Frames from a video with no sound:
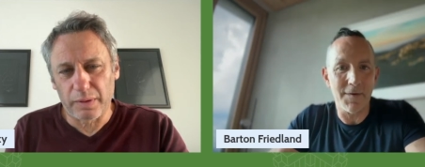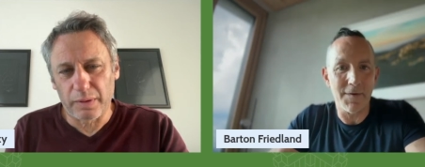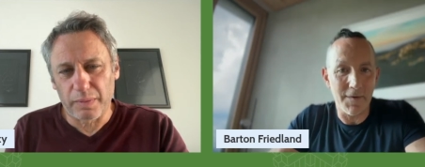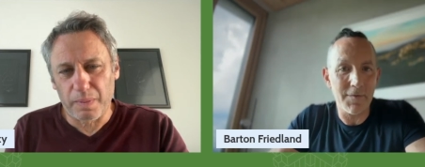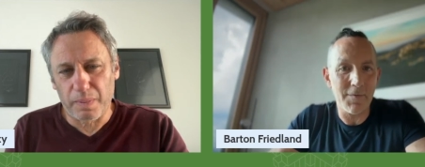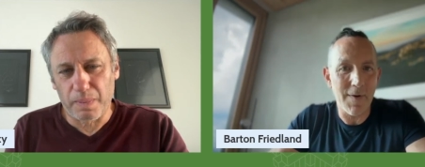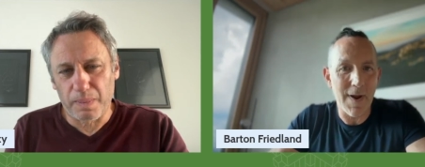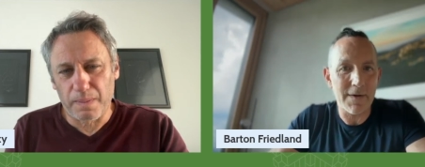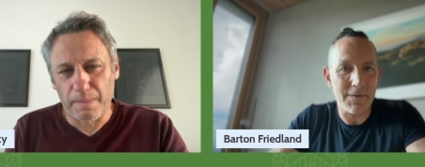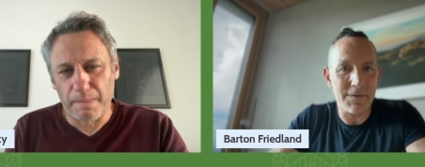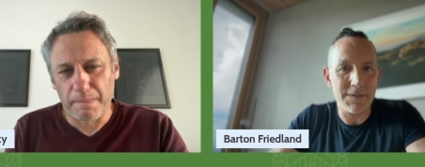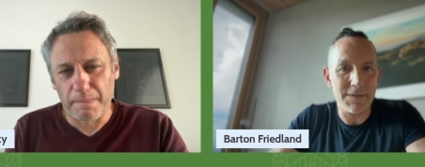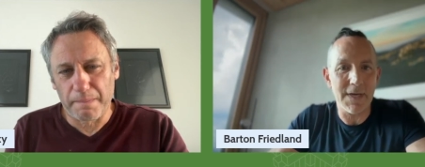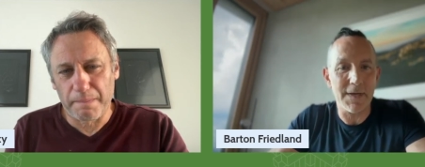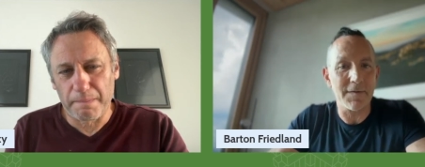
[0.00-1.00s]
Speaker 1: the director
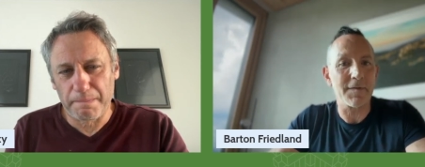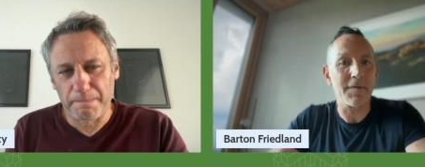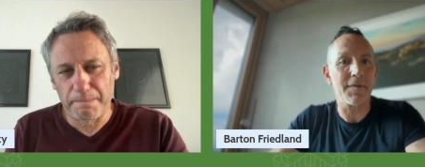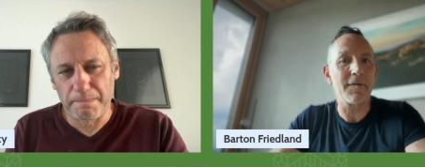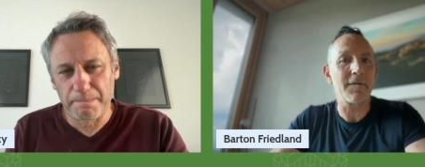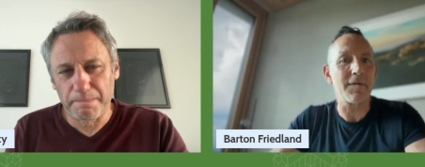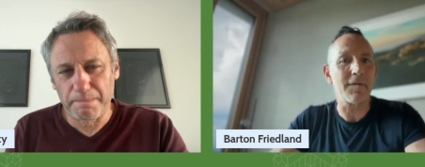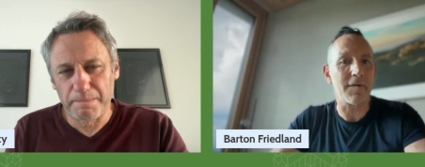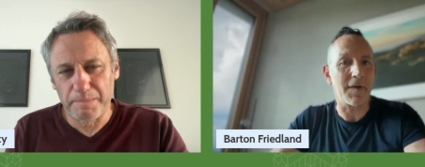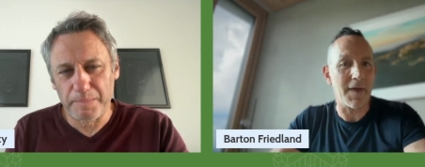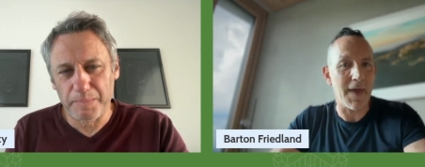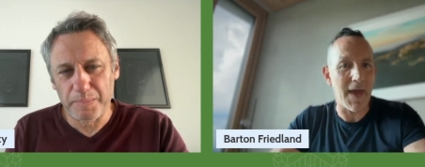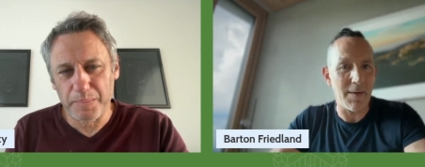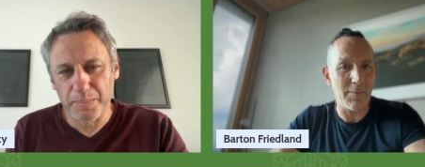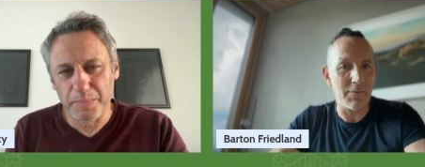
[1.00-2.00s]
said is this is a
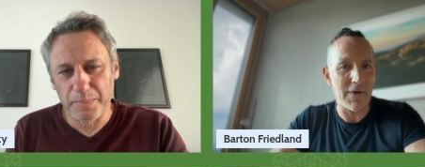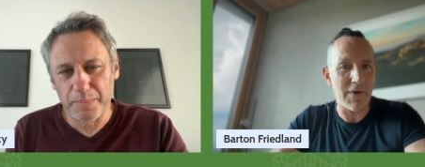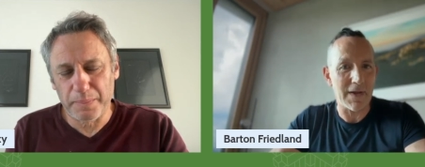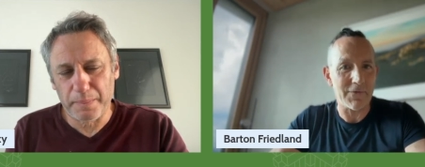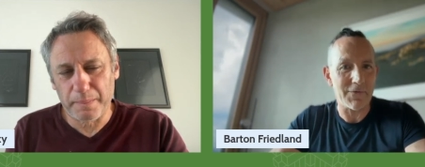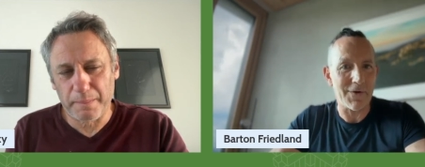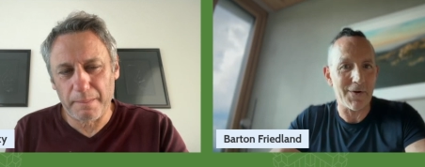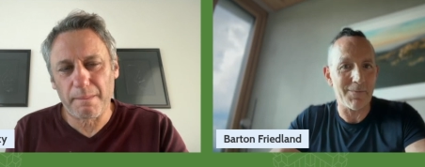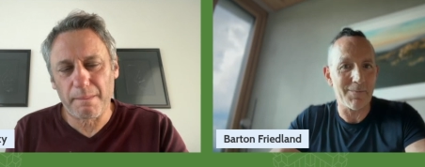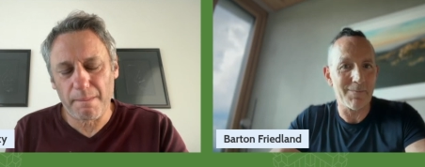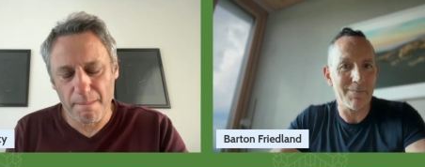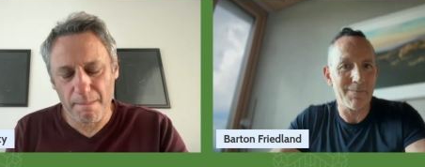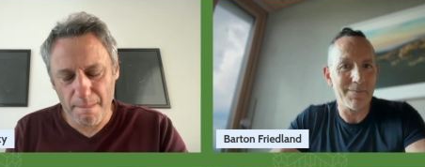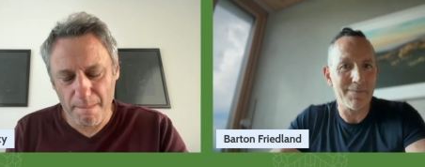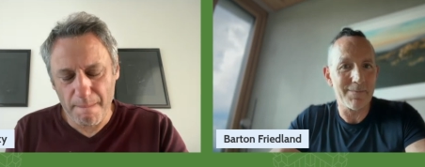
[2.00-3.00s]
game changer.
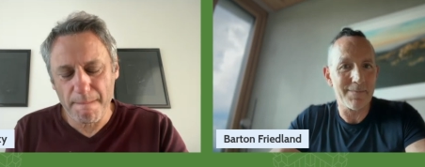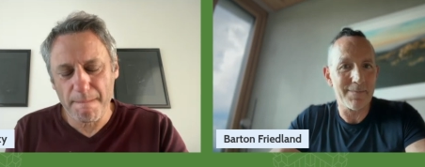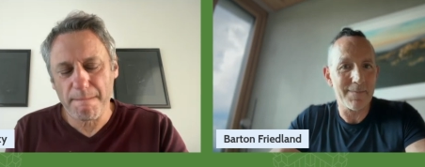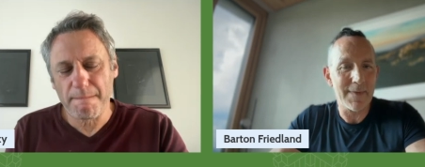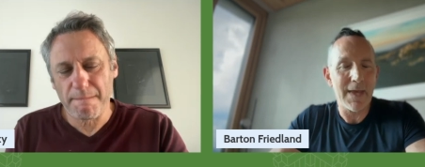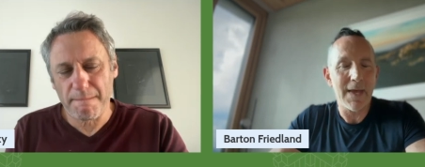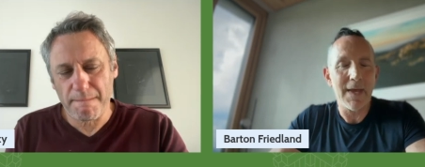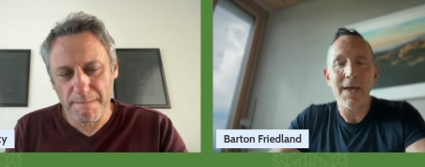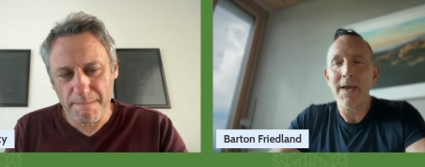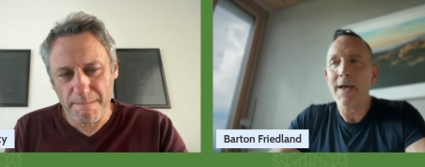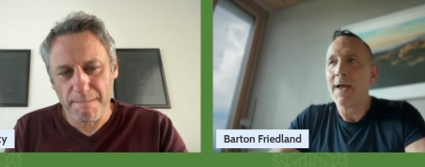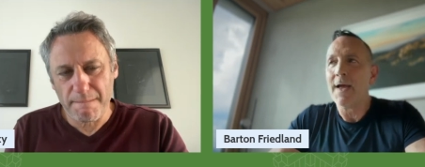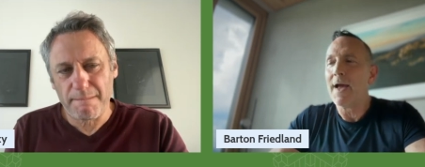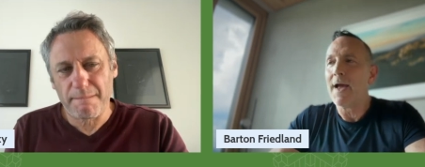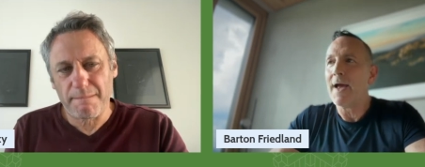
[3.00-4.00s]

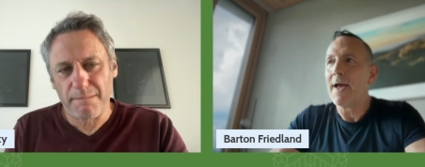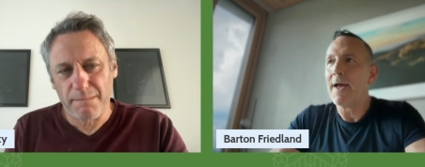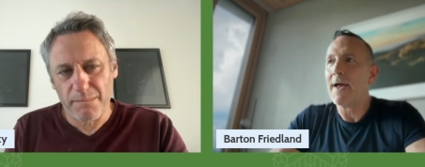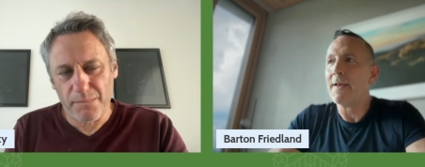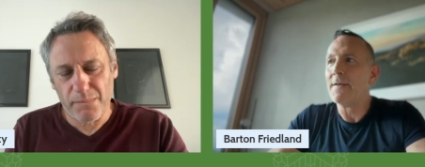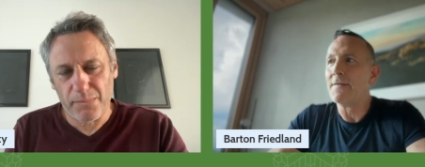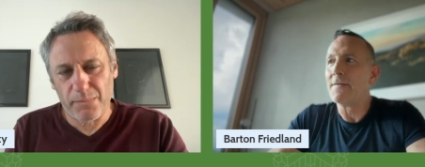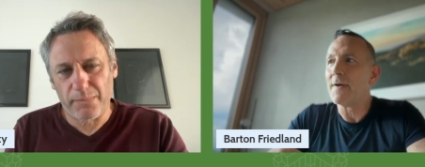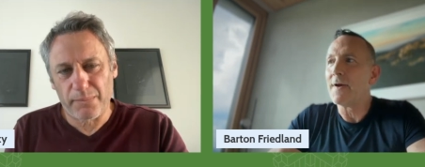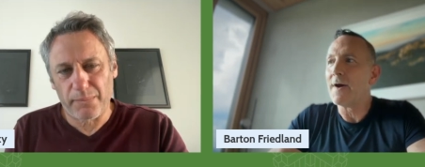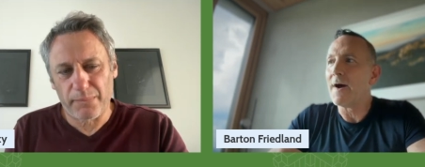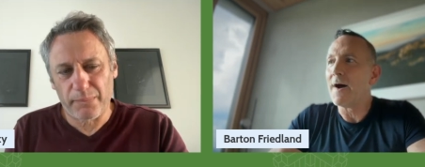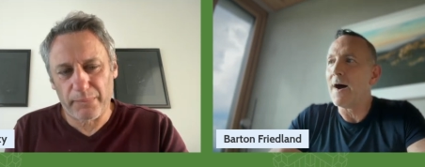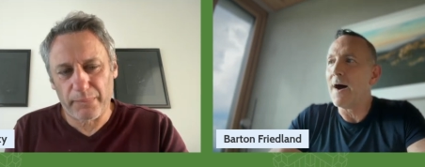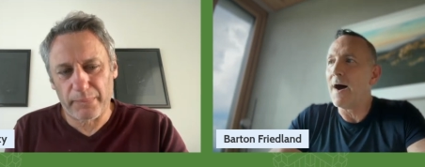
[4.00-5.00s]
And
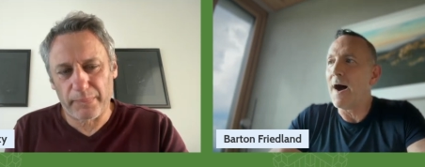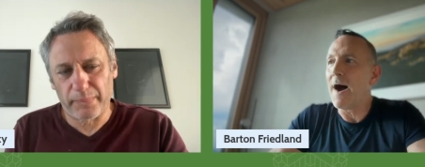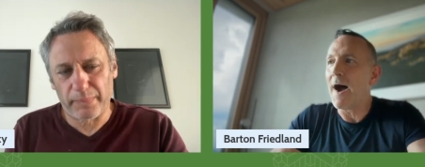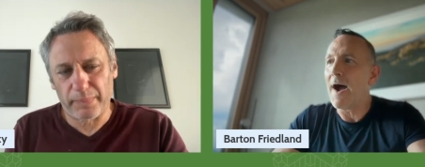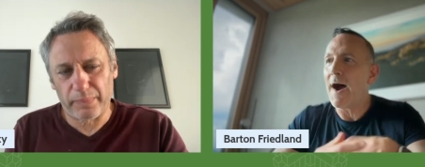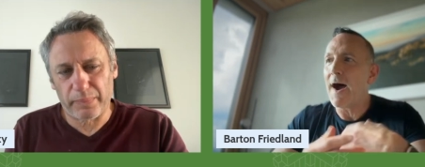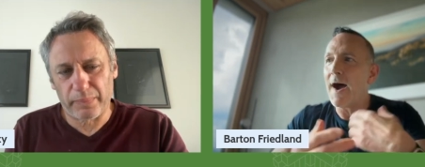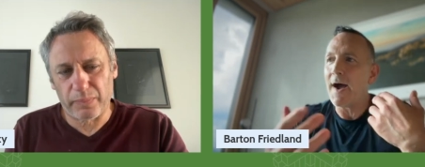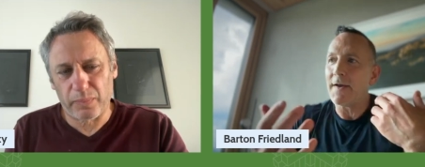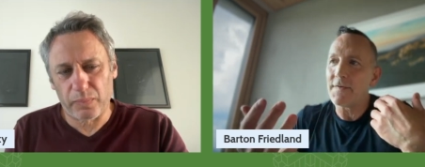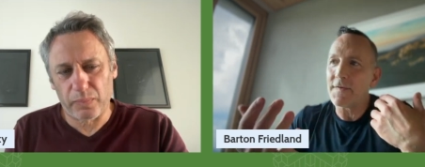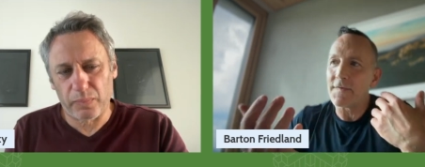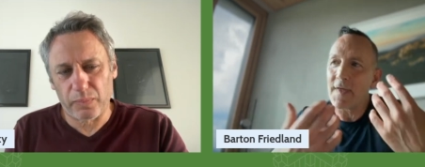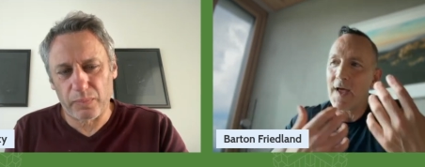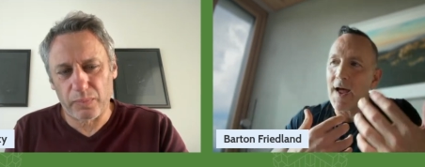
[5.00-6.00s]
I, I, I
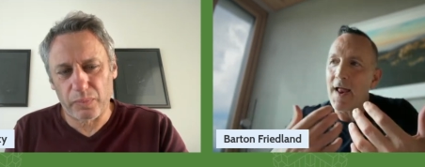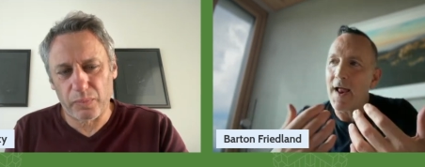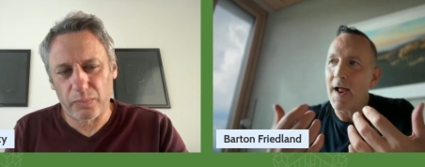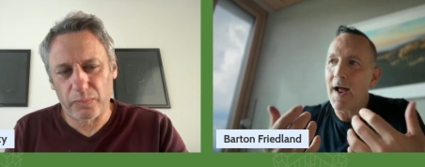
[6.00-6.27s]
just, I,